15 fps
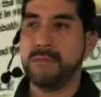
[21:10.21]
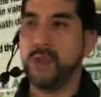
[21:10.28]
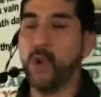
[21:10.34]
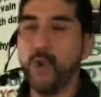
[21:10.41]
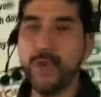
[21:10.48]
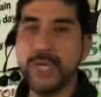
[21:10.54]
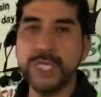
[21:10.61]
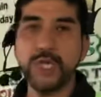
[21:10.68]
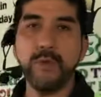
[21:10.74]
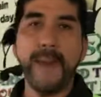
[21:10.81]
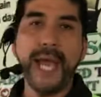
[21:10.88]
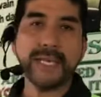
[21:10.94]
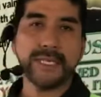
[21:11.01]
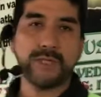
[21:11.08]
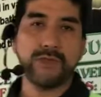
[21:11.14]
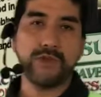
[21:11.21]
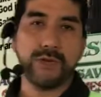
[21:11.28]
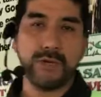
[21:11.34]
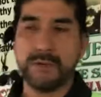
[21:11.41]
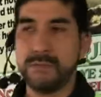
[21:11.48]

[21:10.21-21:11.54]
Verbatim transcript: Who is your master?